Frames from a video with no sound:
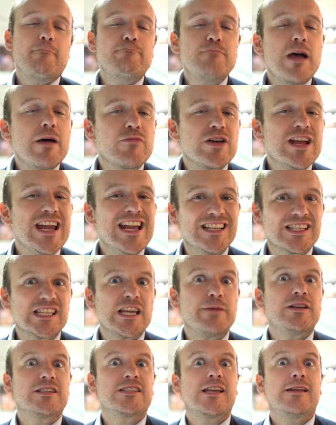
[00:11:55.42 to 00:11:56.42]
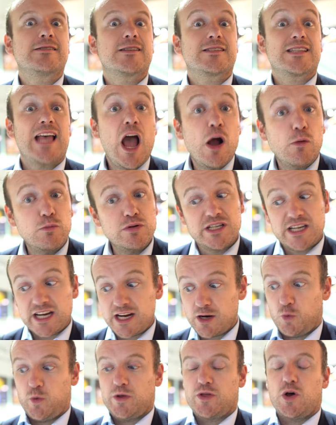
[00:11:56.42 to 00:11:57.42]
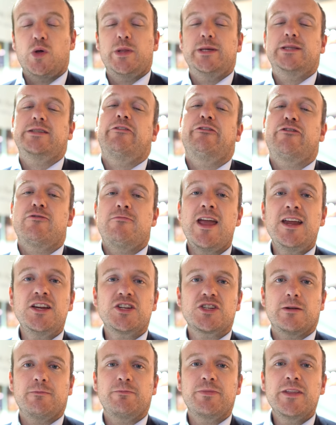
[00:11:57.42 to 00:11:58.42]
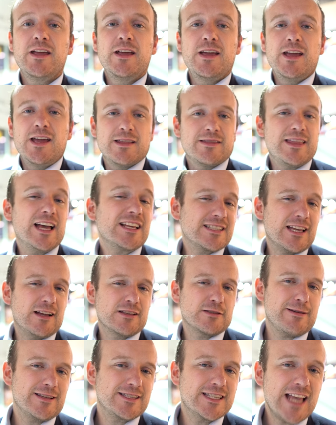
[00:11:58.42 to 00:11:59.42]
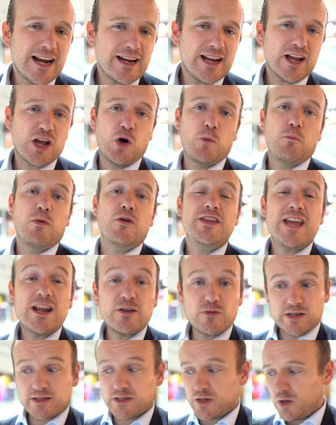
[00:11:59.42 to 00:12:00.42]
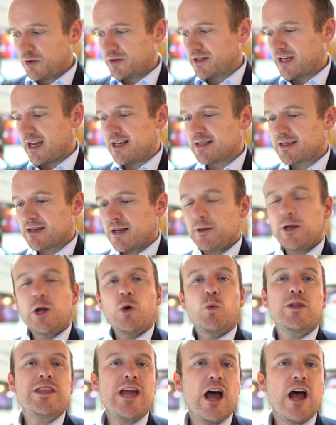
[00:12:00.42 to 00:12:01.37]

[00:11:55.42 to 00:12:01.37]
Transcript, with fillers: memory into the image sensor to help deal with all this information. That sounds a bit technical, but the end result is with